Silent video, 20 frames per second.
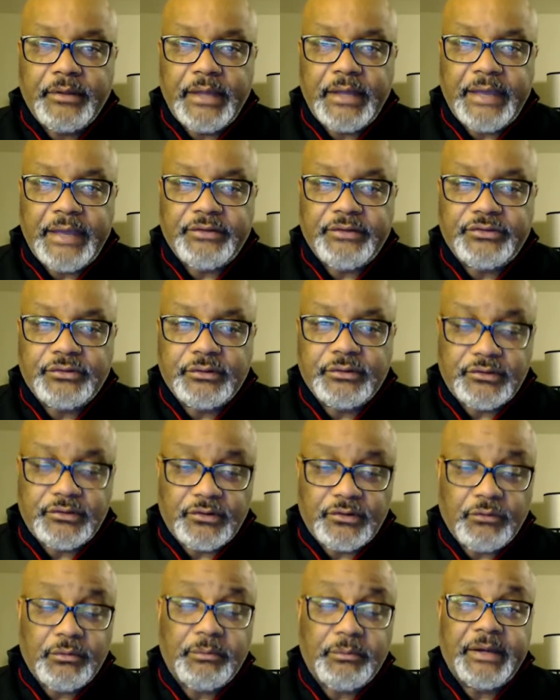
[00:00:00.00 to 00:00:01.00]

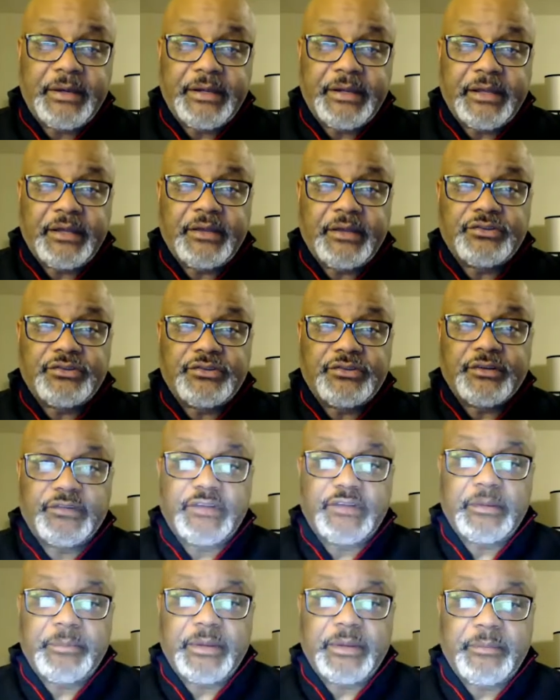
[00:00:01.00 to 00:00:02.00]
when Monday hits, you're going to
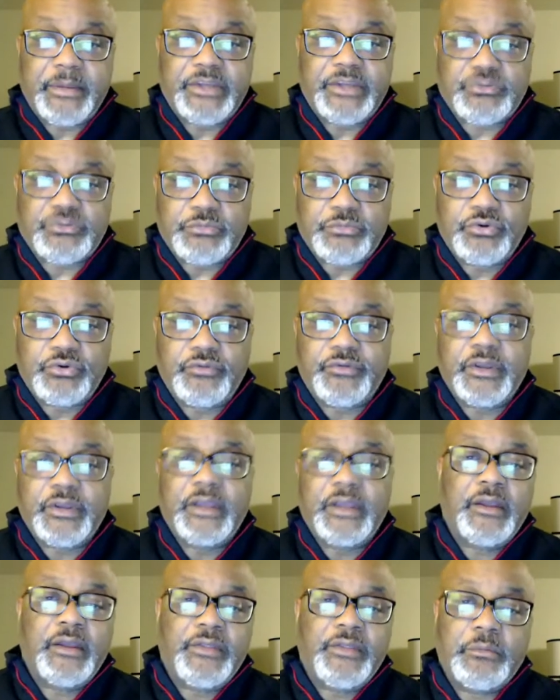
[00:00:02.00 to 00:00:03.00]
see a big major move.
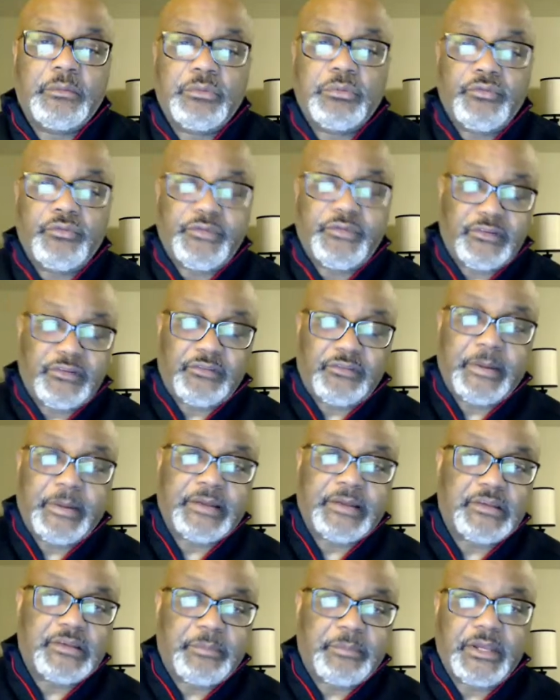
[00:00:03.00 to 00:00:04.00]
The move is
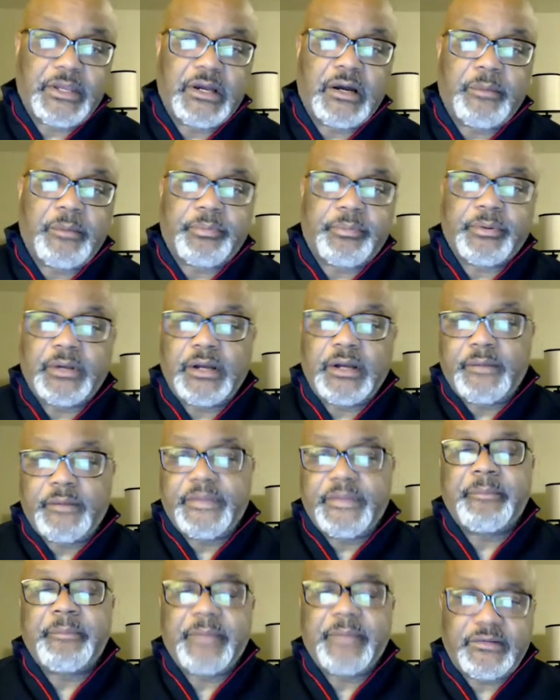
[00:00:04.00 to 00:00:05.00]
expected to be up.
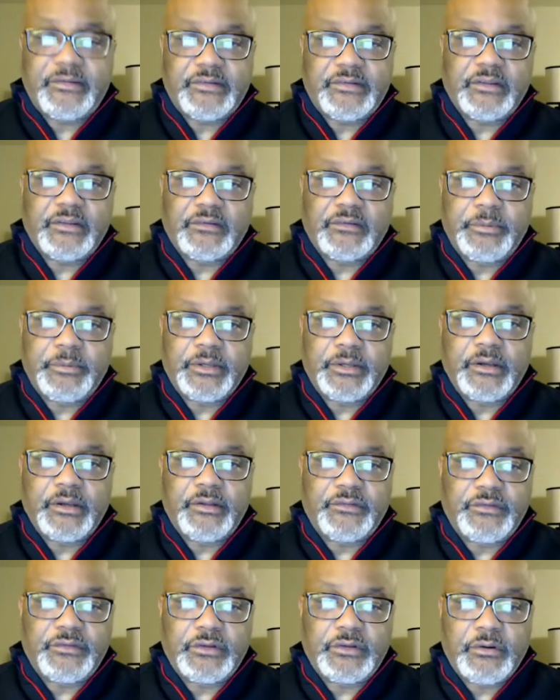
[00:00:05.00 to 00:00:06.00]
That makes sense
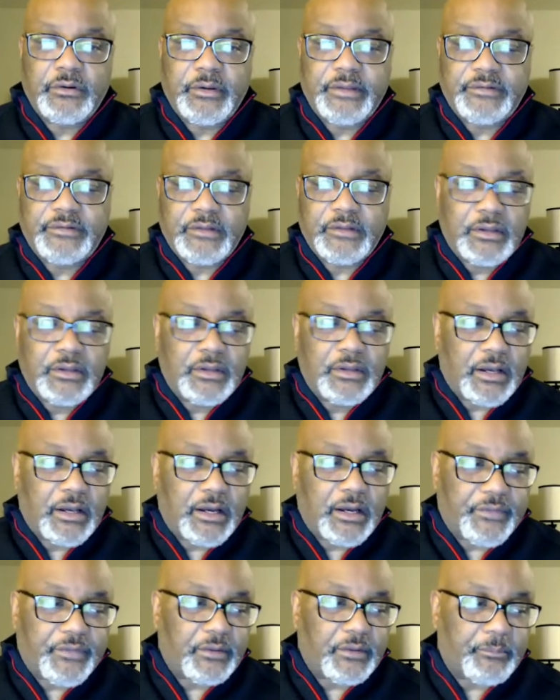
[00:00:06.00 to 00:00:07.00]
because,
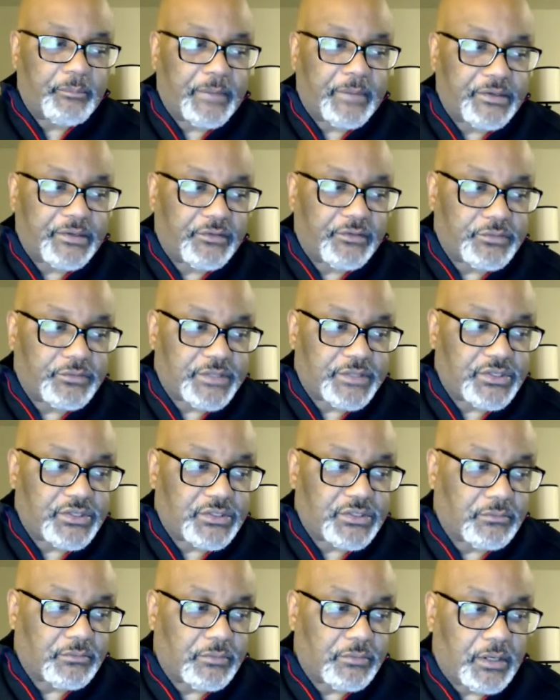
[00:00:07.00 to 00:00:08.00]
My
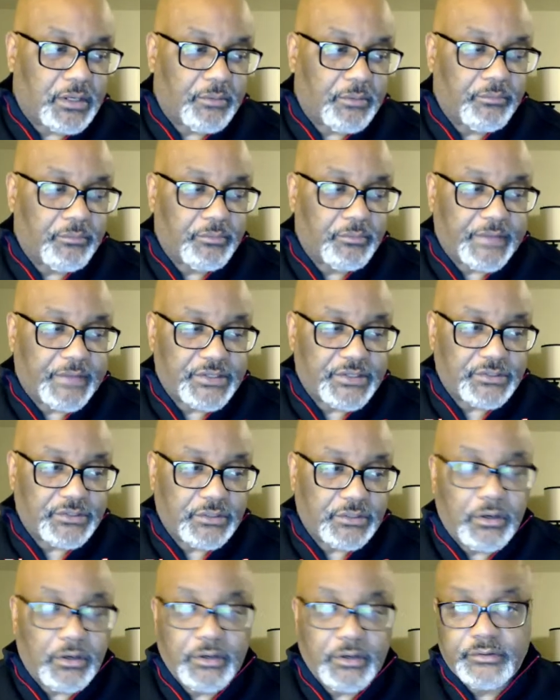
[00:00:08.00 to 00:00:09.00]
dissertation was actually
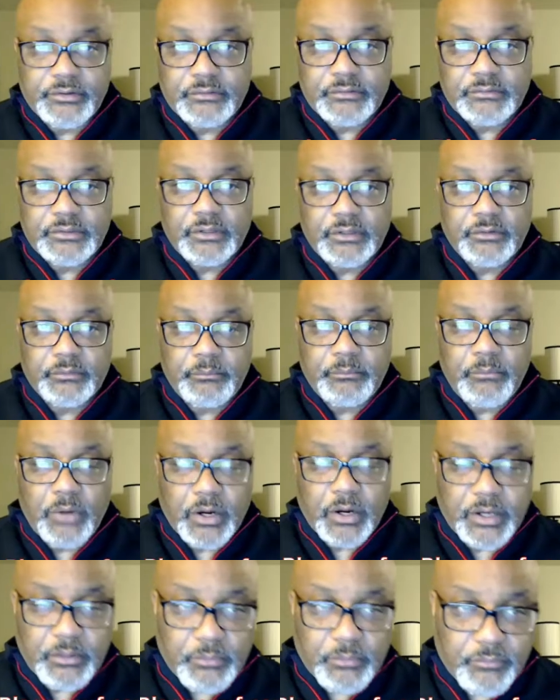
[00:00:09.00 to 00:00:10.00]
on
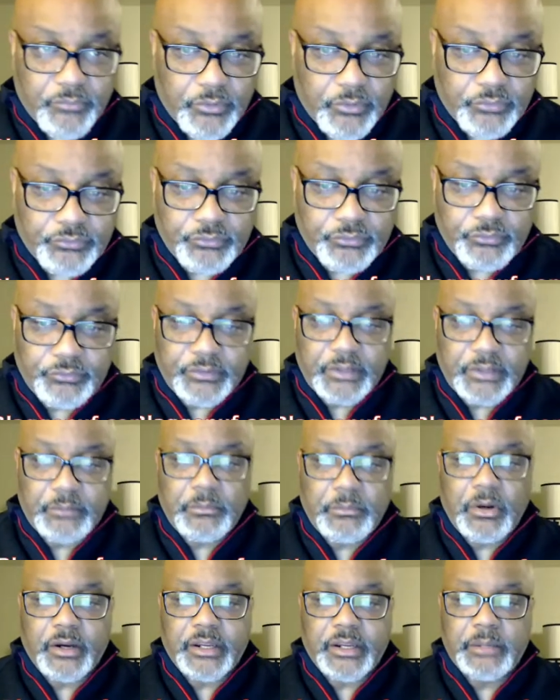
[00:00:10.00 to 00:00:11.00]
market reversals and
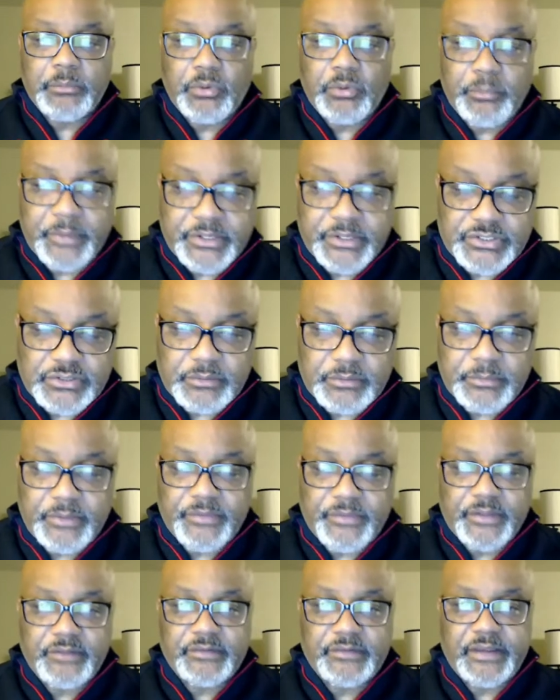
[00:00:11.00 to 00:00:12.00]
market momentum and
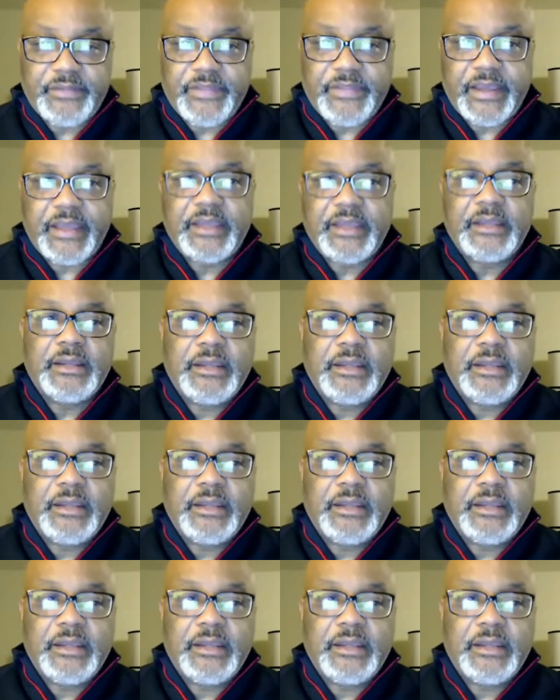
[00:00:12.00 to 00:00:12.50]
things like that.